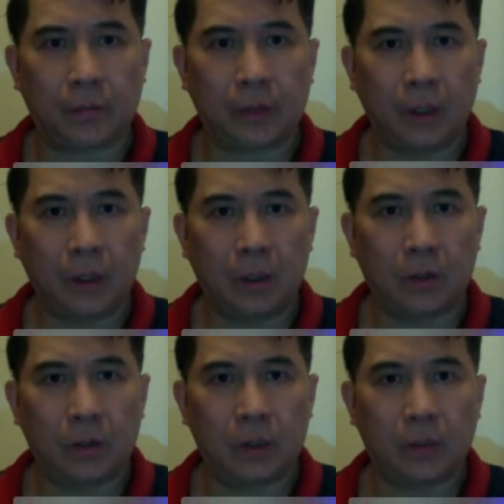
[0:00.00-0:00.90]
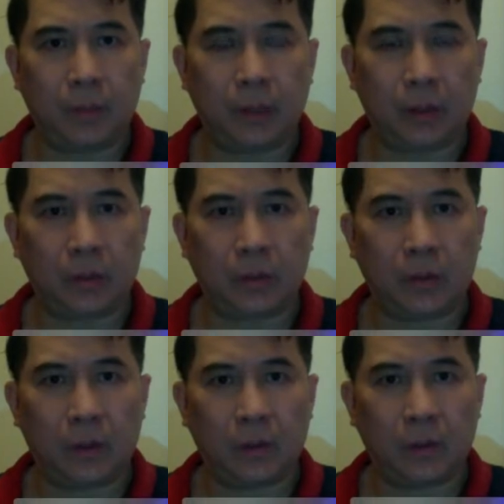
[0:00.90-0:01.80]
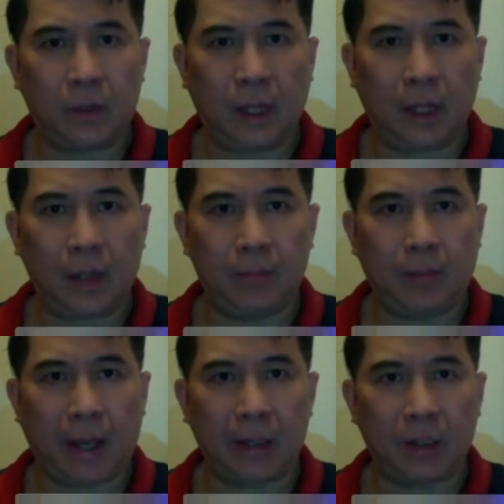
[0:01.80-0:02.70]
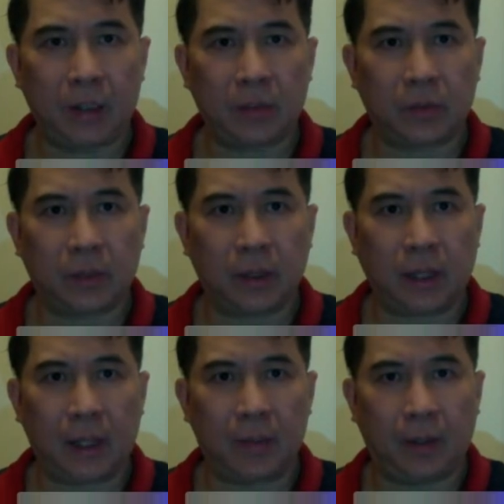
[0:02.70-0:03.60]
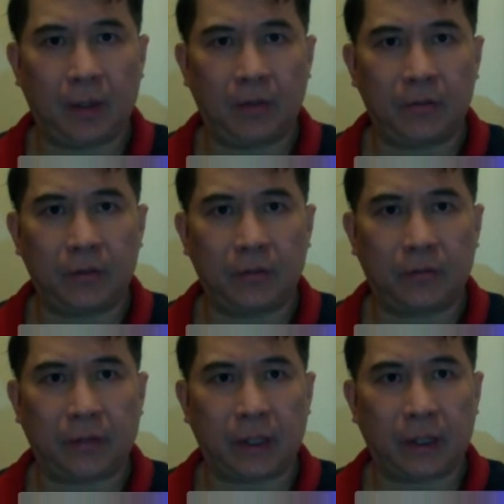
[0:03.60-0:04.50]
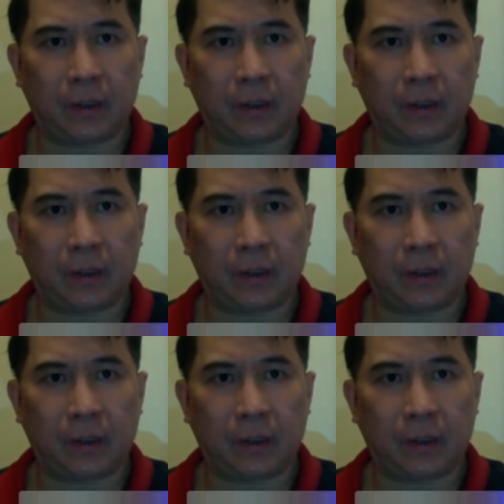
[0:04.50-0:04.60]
So just make sure this name matches with the name of your file.